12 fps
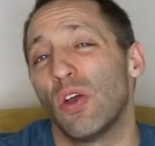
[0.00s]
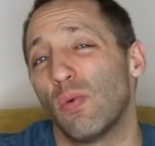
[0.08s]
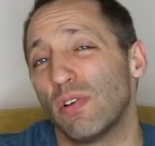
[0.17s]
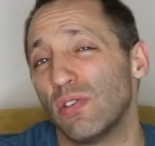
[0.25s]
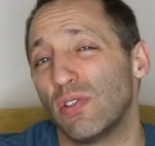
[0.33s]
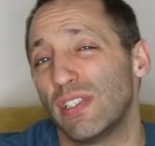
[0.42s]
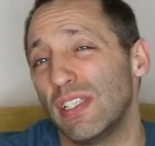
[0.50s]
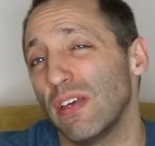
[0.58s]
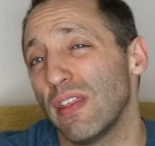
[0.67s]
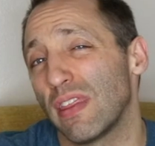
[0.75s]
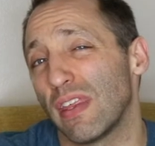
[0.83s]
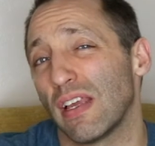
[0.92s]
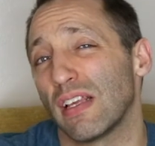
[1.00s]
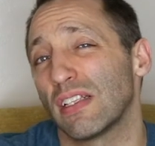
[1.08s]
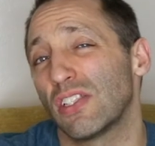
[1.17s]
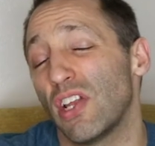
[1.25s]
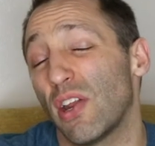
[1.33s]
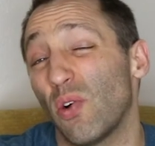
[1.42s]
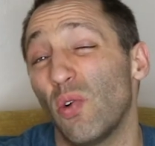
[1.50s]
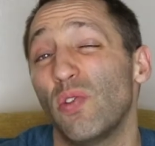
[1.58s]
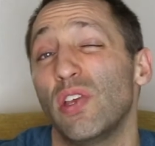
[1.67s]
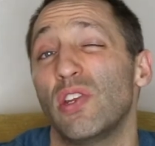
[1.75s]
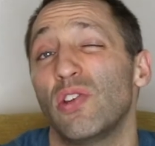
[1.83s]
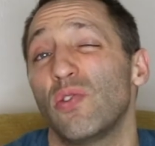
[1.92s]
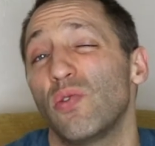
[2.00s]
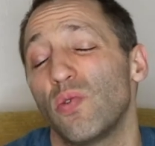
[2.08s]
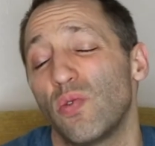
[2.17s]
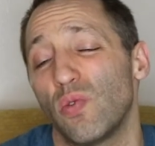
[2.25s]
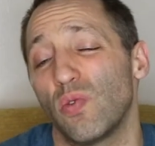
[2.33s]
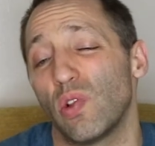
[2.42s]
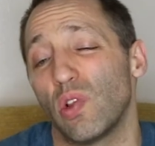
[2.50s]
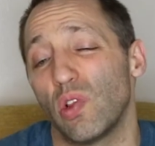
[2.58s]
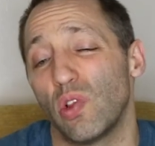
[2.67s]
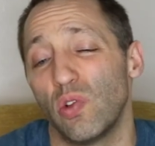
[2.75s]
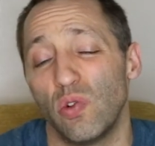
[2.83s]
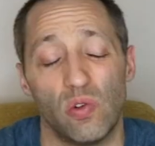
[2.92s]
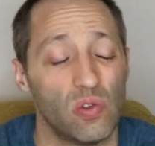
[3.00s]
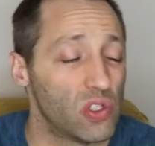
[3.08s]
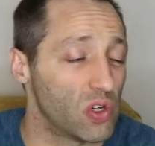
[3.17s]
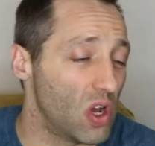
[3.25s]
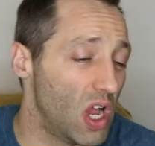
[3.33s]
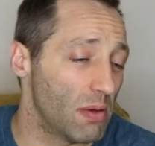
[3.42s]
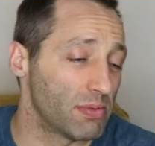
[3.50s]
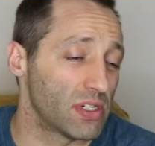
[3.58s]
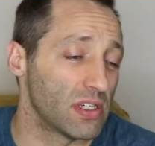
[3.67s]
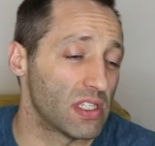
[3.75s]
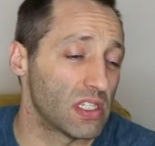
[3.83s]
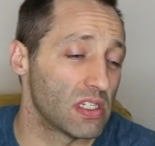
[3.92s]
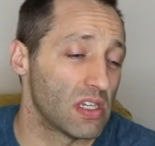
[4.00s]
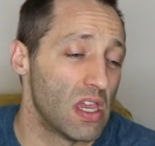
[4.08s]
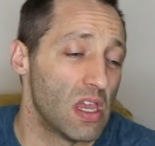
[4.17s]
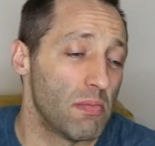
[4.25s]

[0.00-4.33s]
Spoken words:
when you steal things, not only do you lose your options,